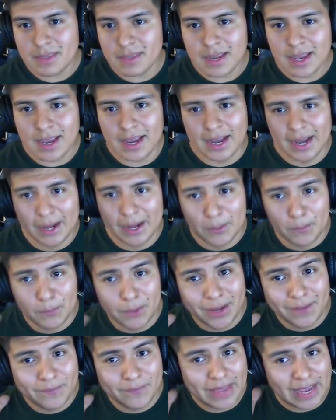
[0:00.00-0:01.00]

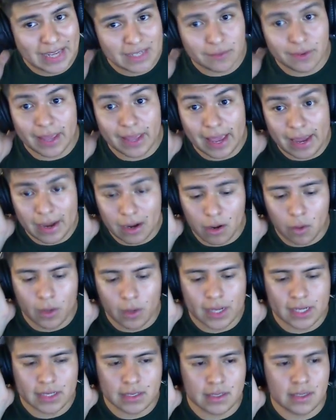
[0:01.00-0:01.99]
but as for the NL
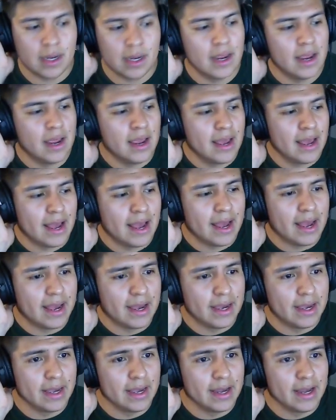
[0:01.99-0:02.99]
West,
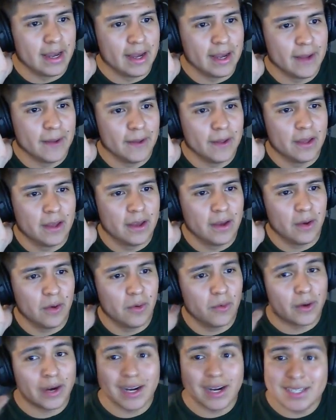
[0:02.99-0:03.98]
I
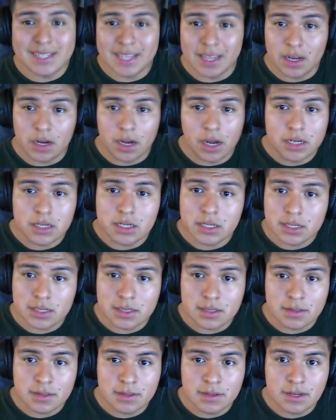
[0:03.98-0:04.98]
we're gonna take the
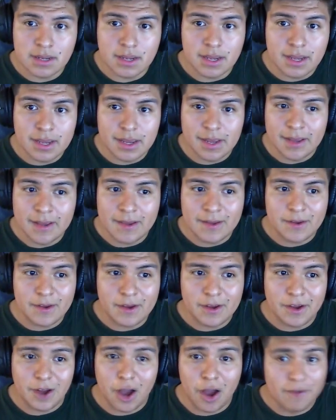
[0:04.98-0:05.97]
Dodgers,
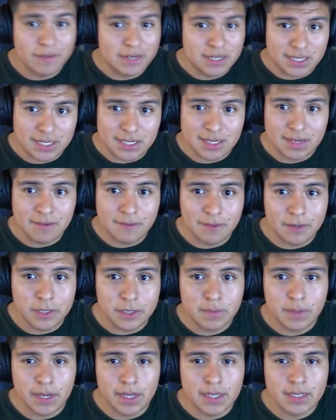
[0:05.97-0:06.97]
obviously,
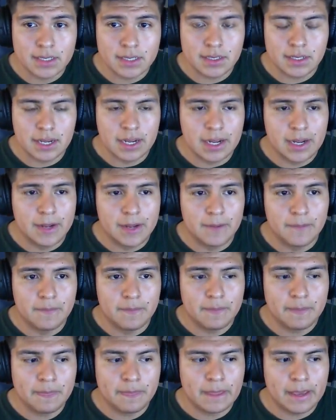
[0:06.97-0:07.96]
first place.
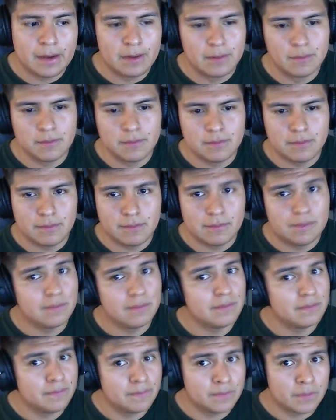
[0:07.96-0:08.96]
And
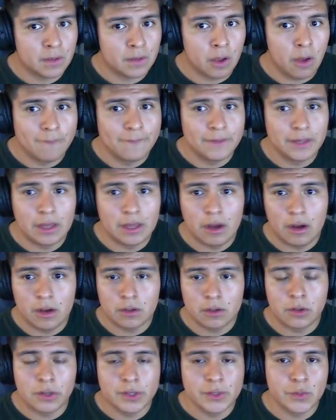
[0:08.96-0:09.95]
hopefully all
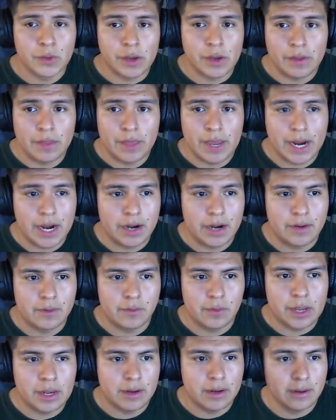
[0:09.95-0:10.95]
goes well there,
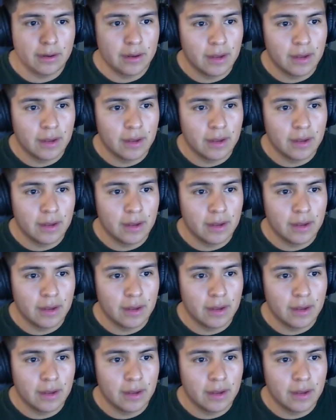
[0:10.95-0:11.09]
and